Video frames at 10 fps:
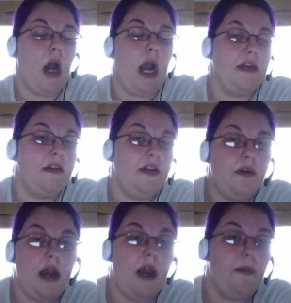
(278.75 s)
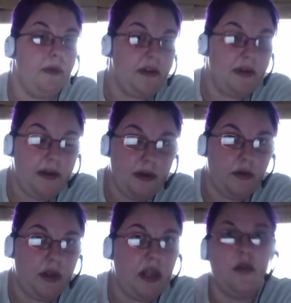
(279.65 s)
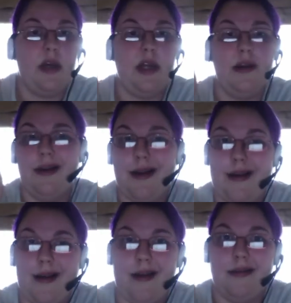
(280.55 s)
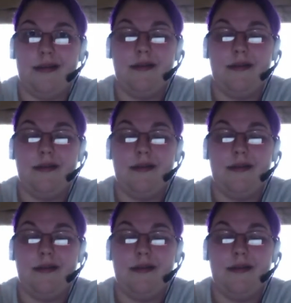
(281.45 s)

I do happen to know that you cannot,